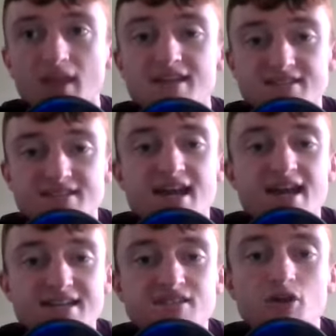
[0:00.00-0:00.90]

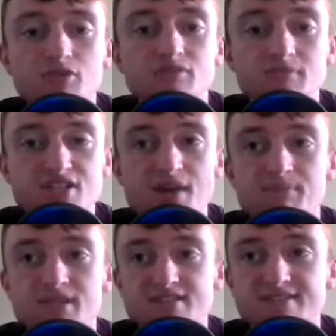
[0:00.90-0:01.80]
is going to be
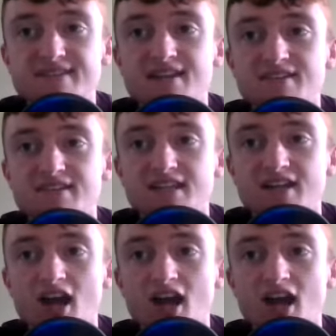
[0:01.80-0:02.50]
champions at the end of the year.